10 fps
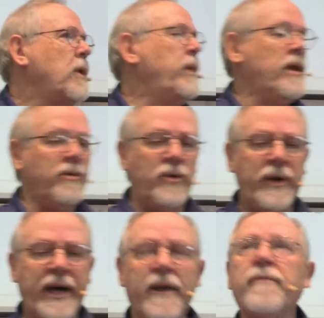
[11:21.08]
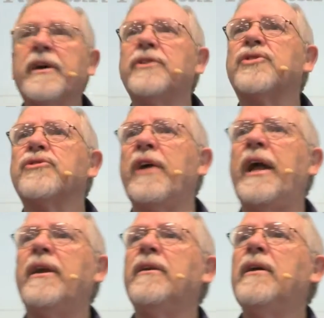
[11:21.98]
We don't do it out of
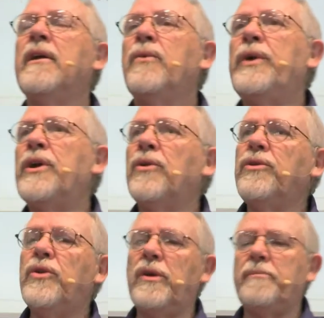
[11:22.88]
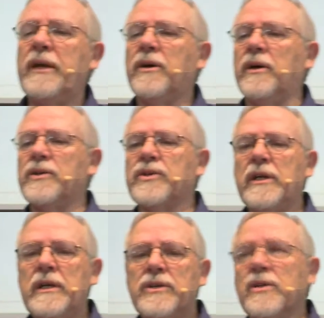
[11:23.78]
constraint. We don't do it
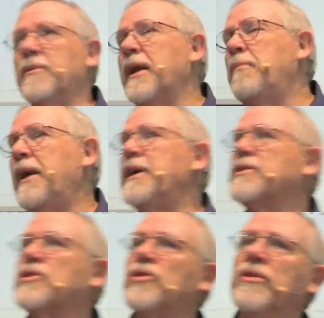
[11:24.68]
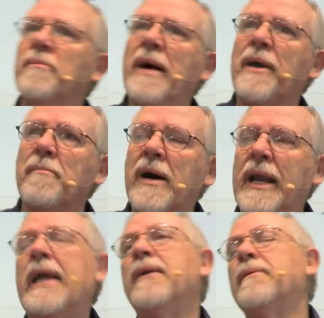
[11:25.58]
because somebody pays a certain amount of
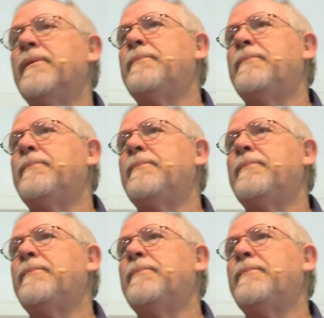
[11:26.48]
money.